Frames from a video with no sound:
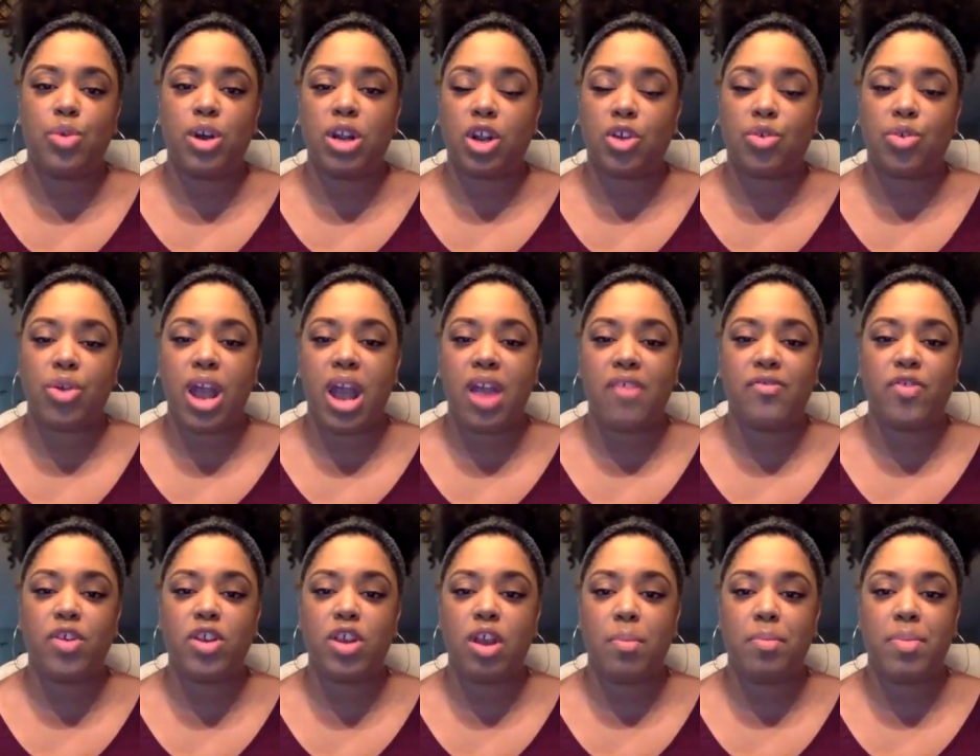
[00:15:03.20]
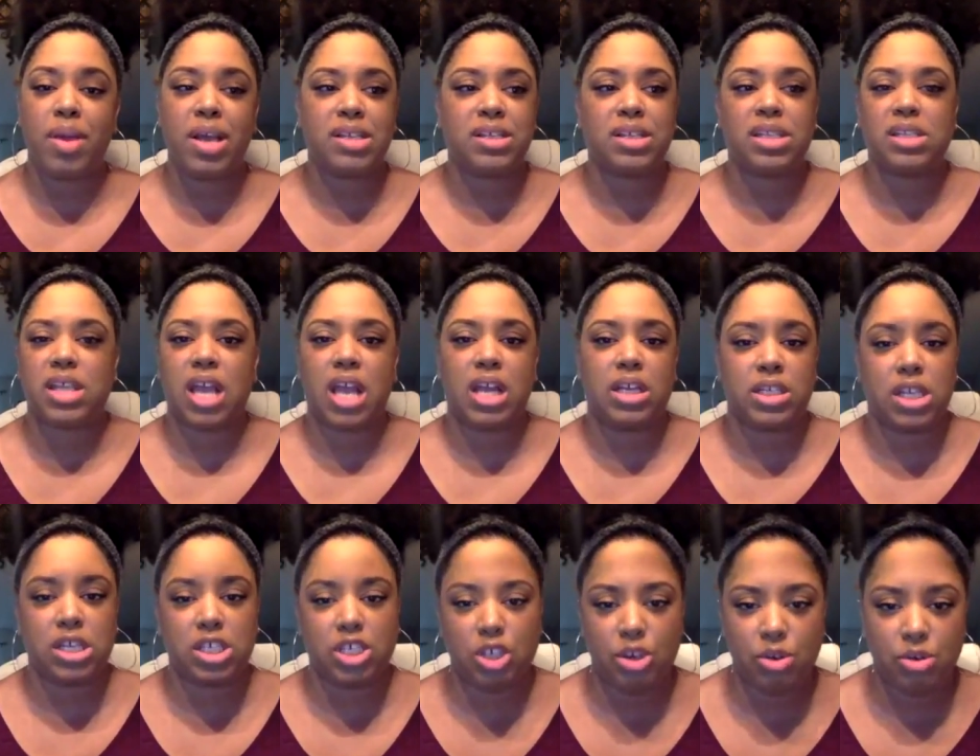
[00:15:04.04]
create for your business, and
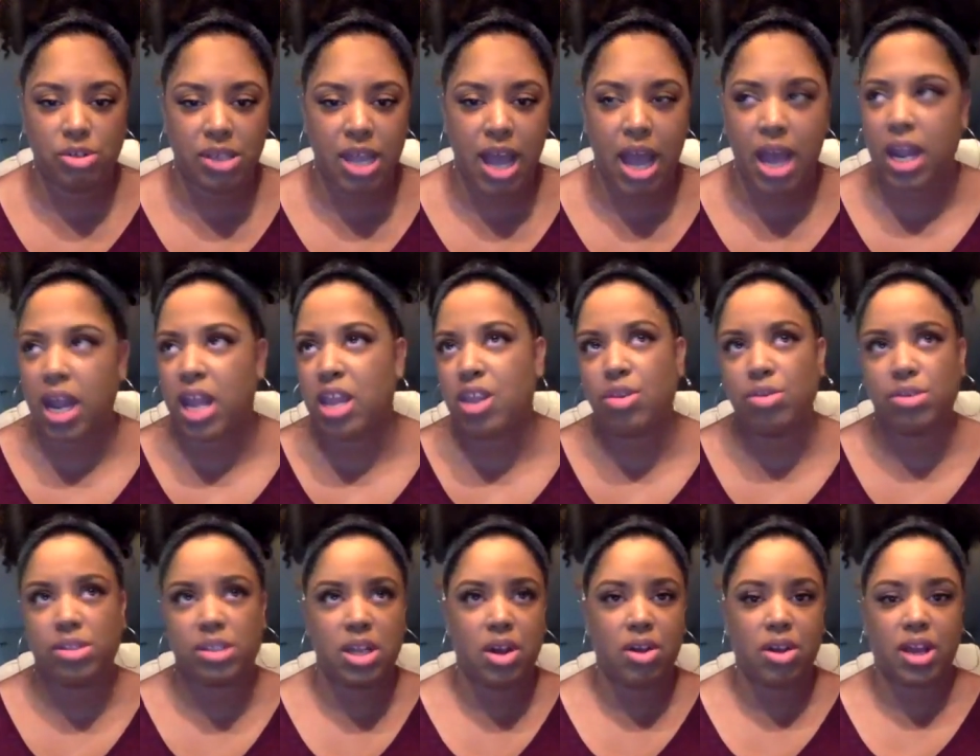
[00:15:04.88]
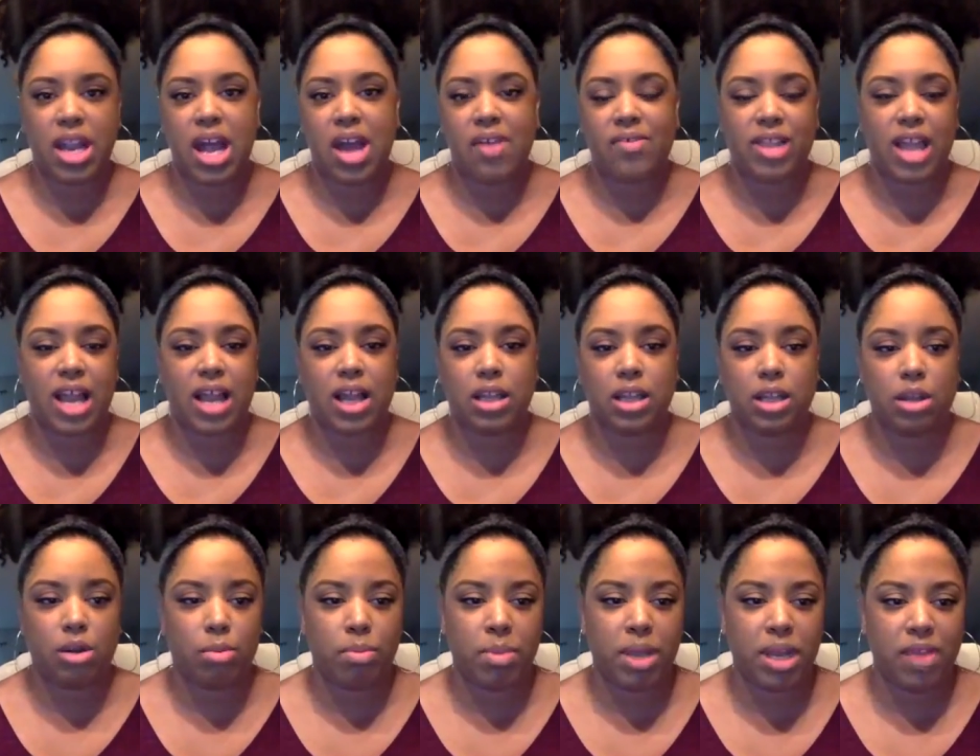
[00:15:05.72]
just use that. And you still can have like a
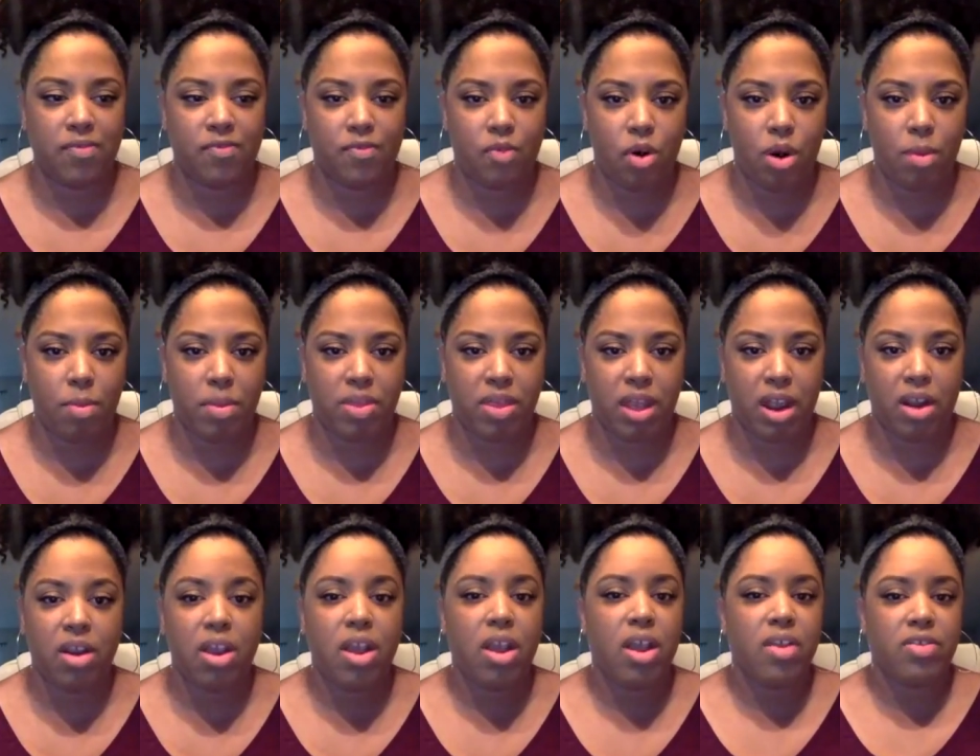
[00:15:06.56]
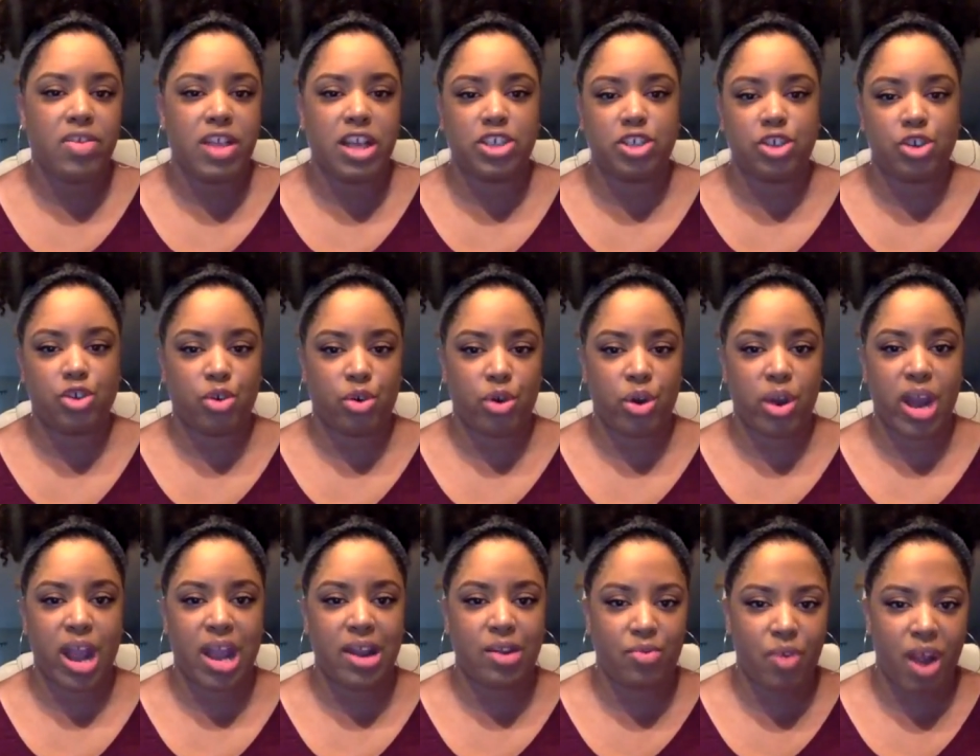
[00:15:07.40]
little mini form in there that you
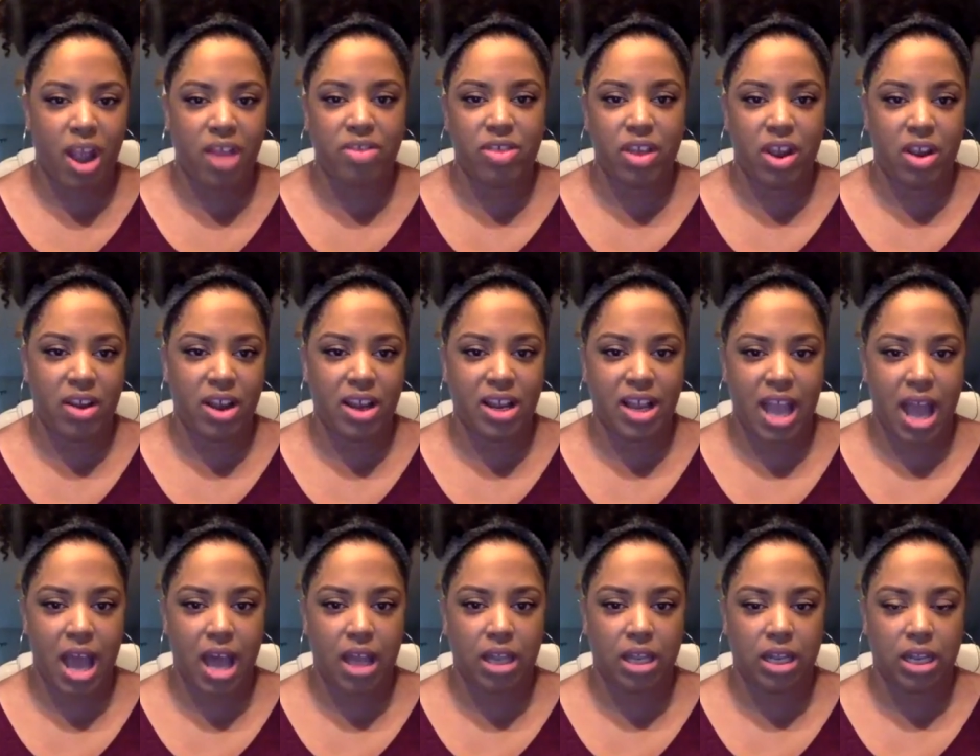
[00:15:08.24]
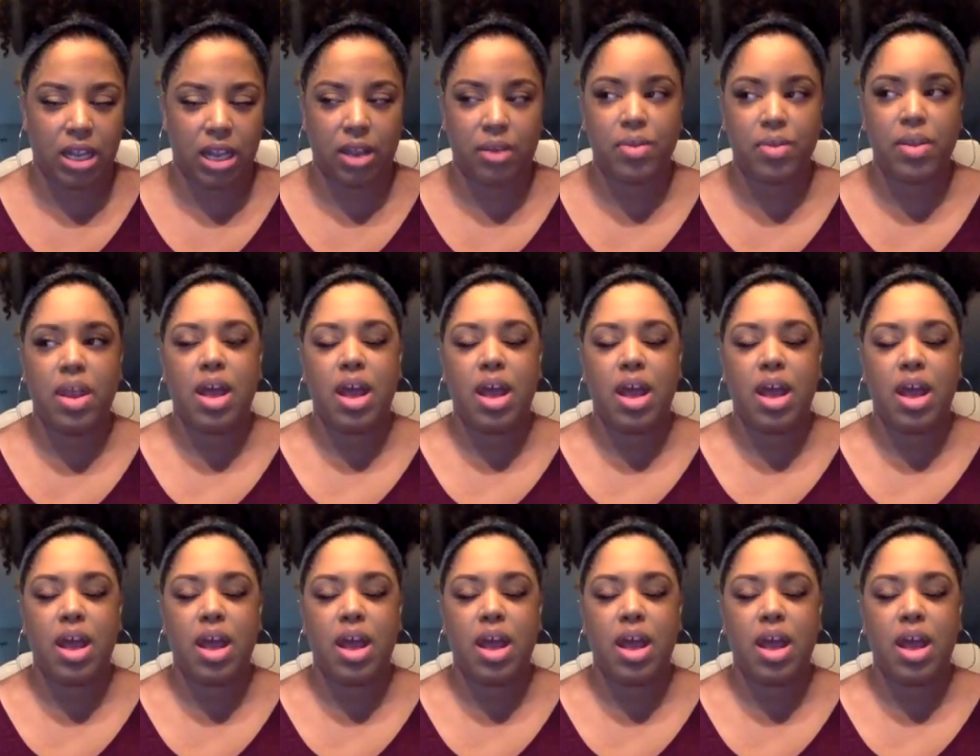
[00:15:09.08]
create right there in Calendly.